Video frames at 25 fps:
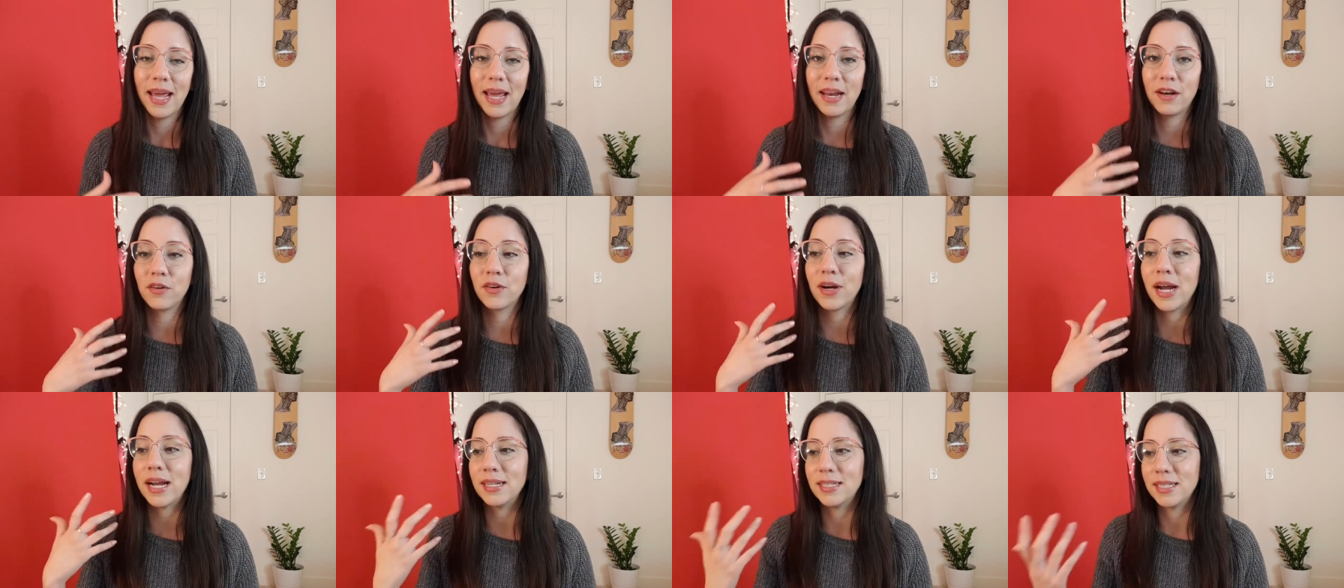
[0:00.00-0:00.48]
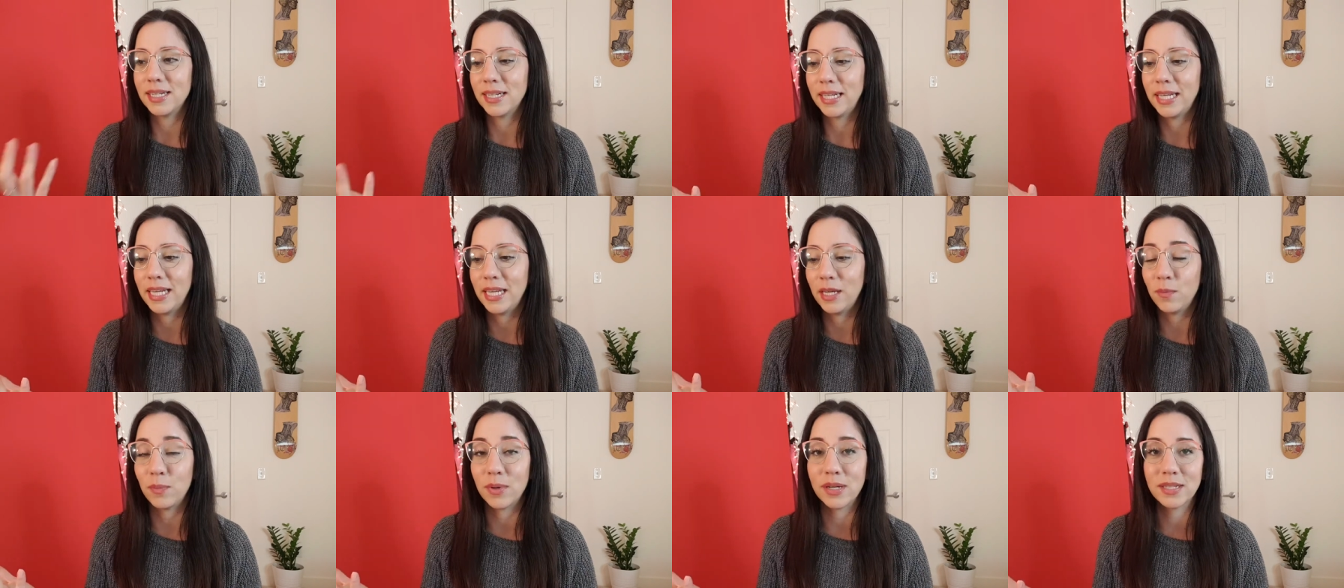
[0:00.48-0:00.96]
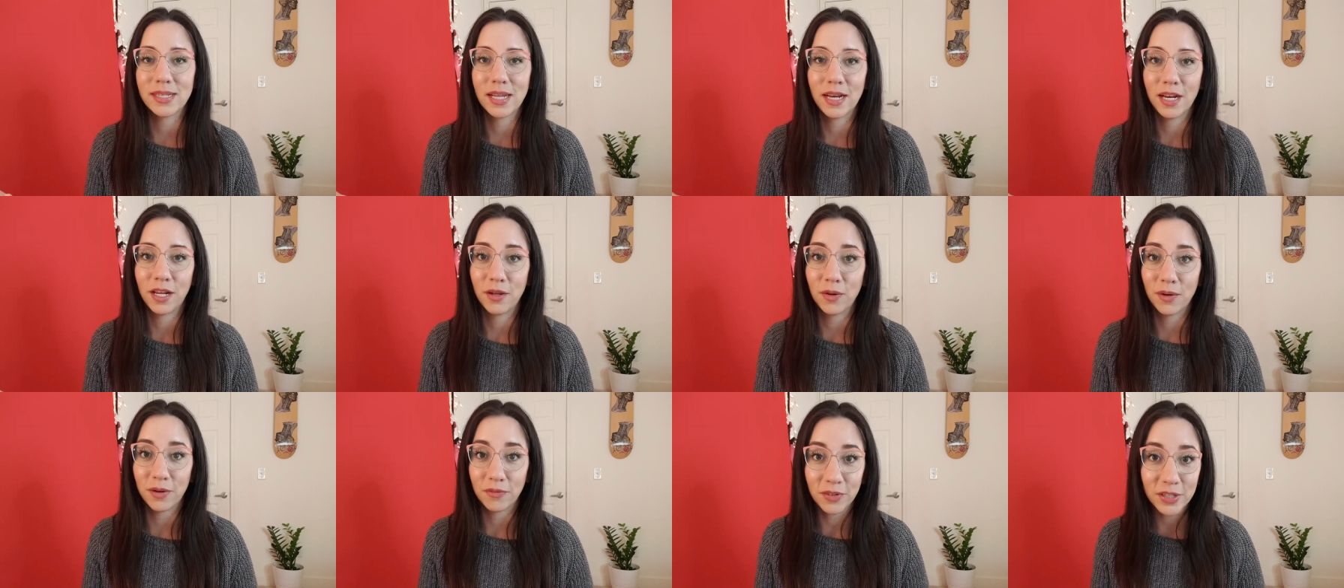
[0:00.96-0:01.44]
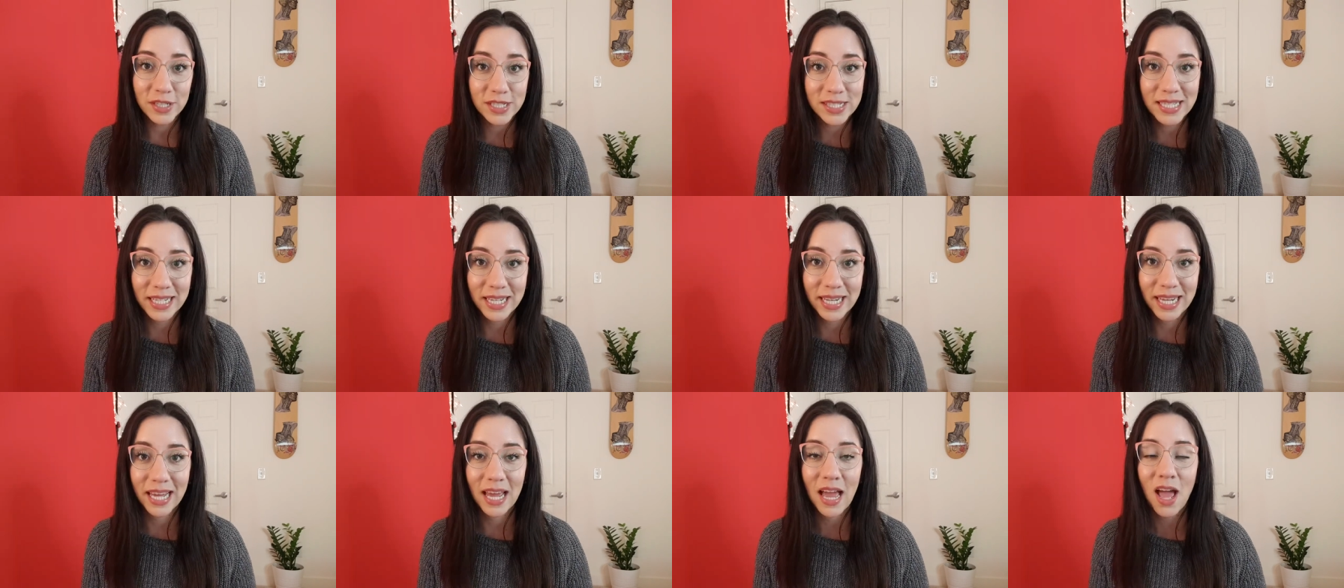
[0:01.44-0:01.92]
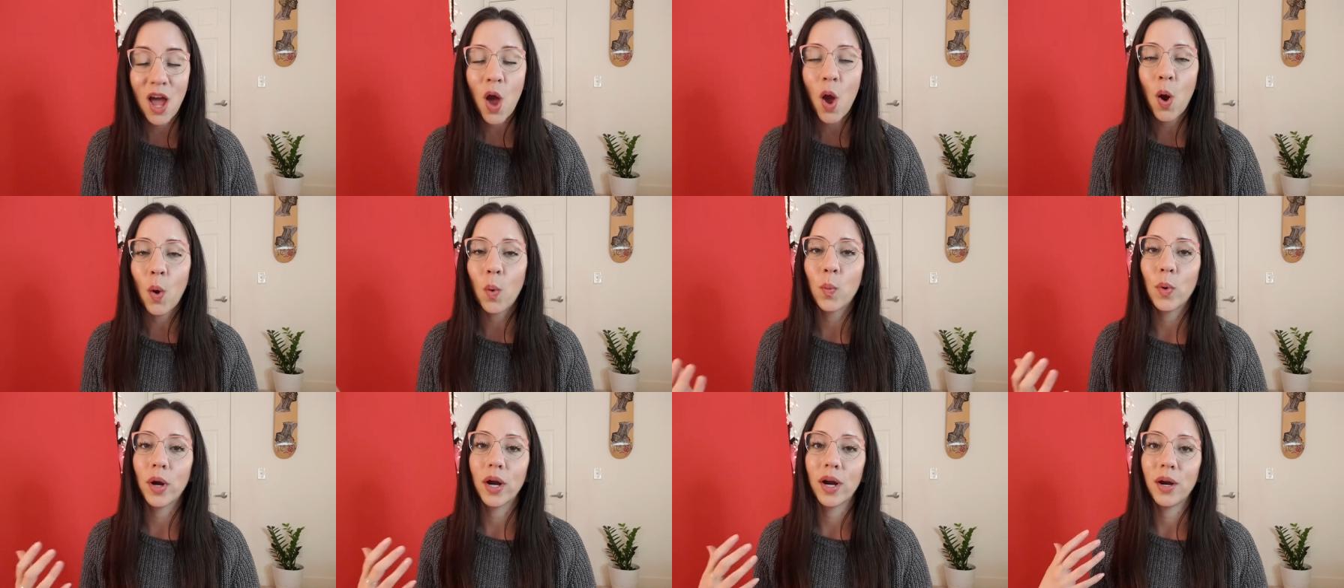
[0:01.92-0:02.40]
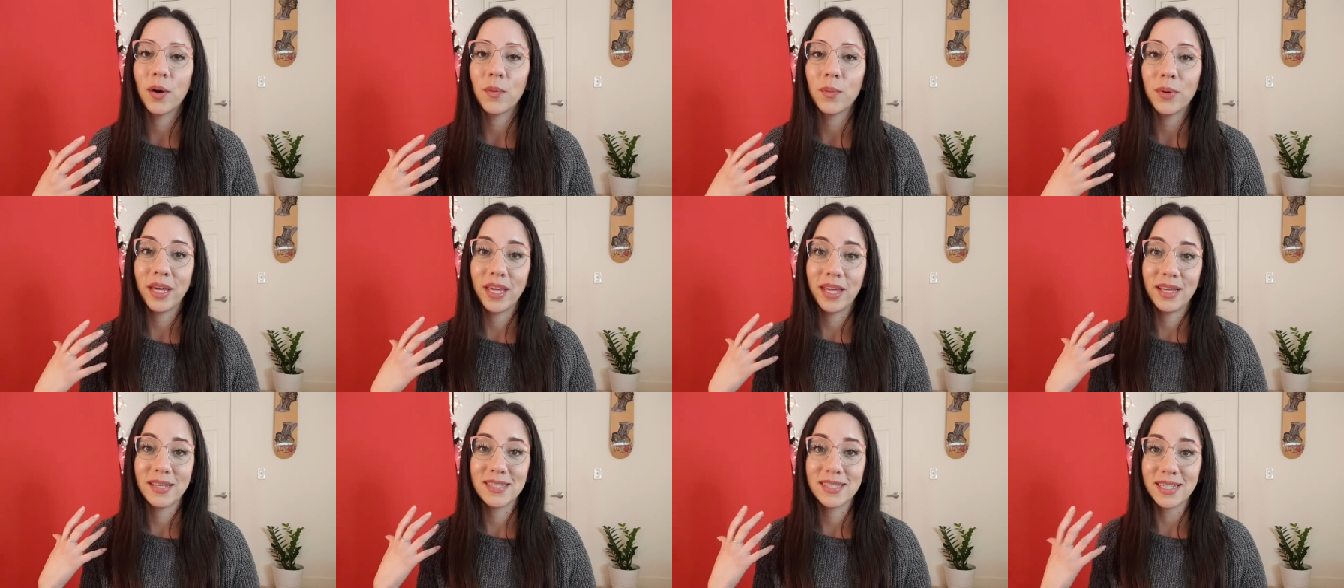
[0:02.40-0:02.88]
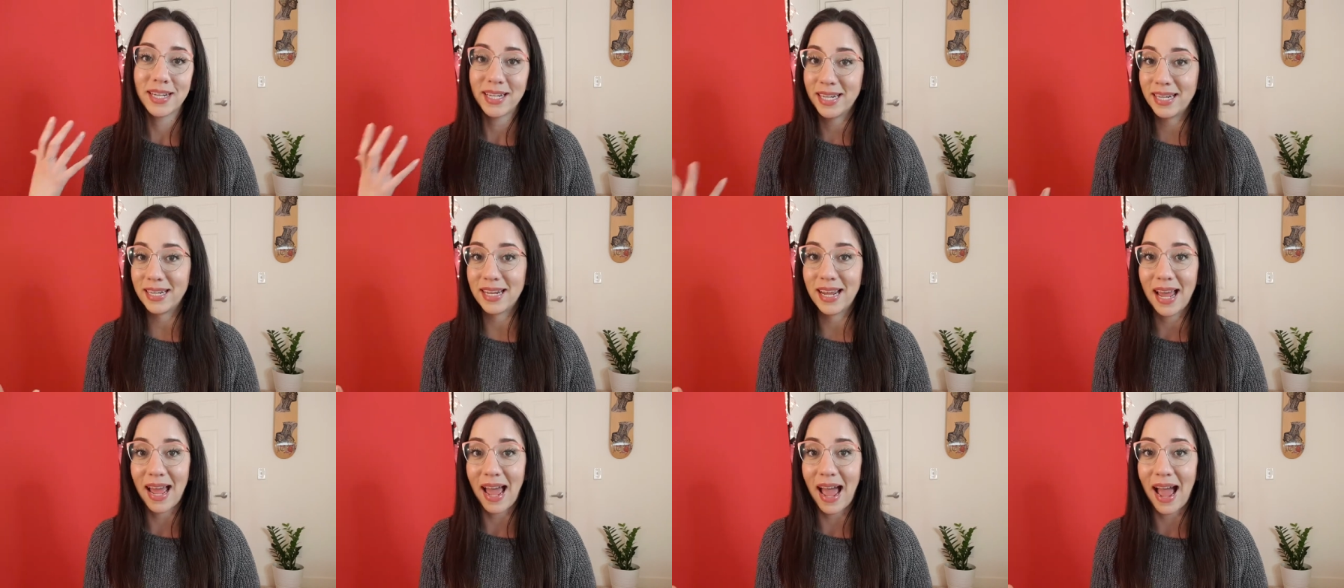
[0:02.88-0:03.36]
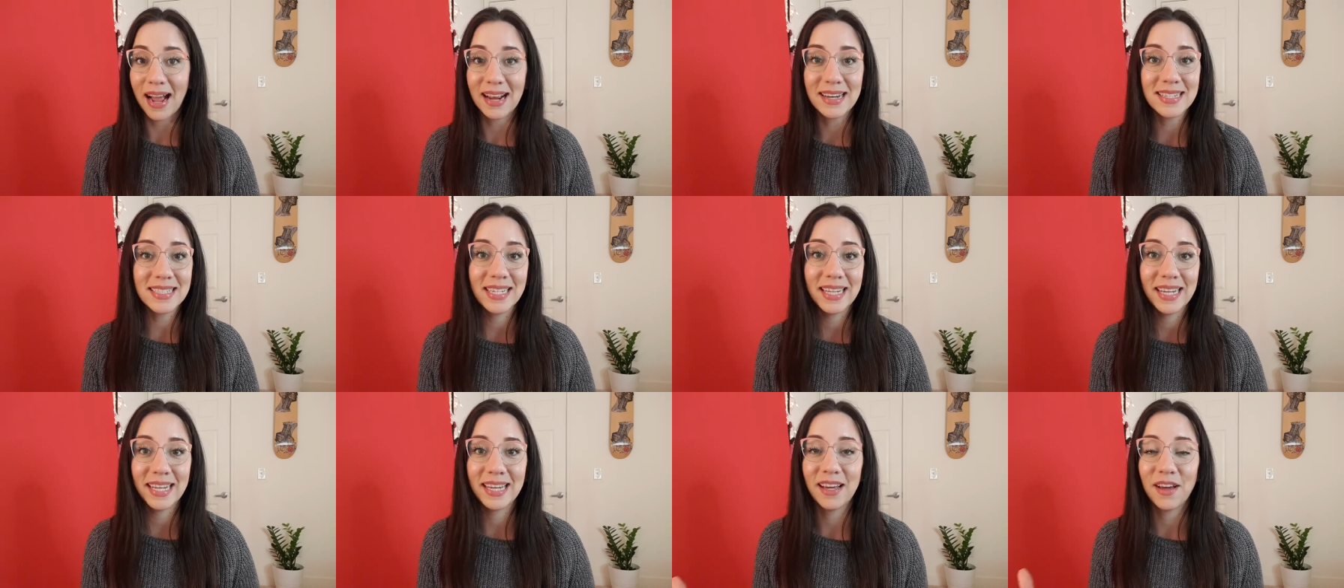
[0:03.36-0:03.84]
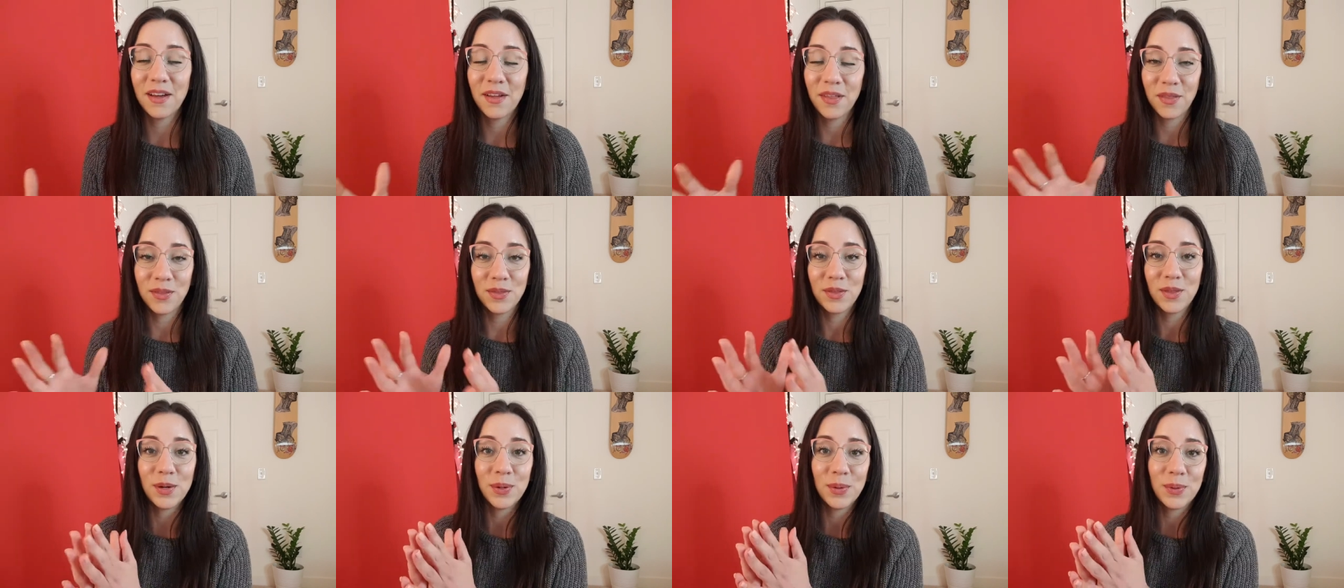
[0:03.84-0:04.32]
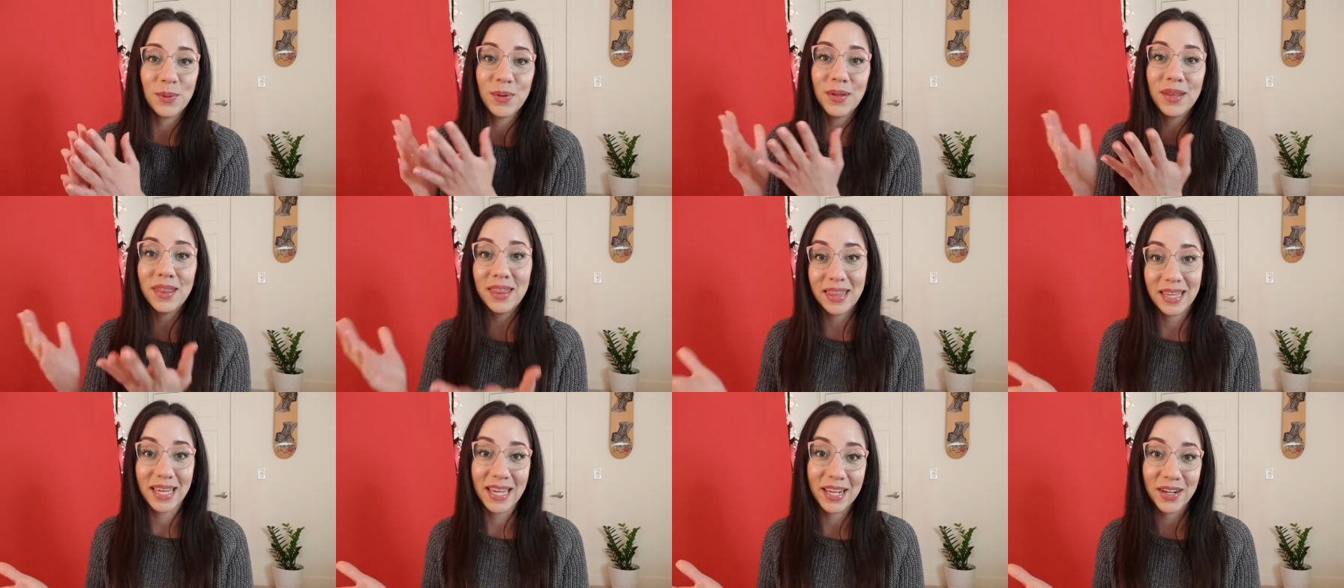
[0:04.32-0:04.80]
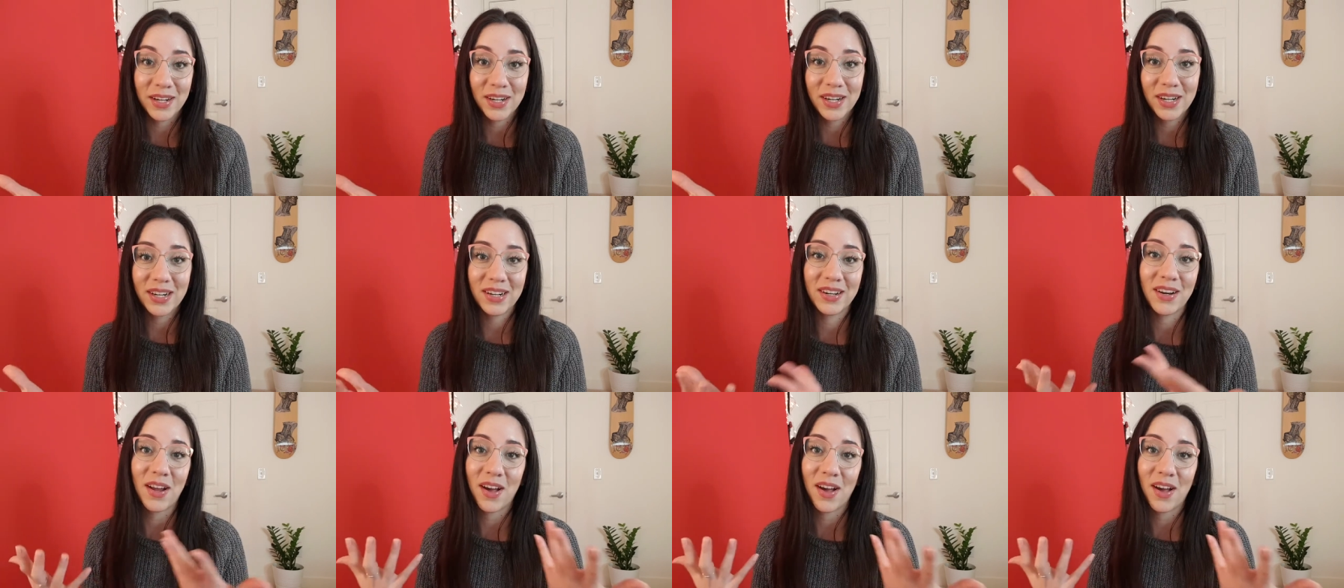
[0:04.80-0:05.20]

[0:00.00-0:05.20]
And granted, he was at a university where we studied acting through theater,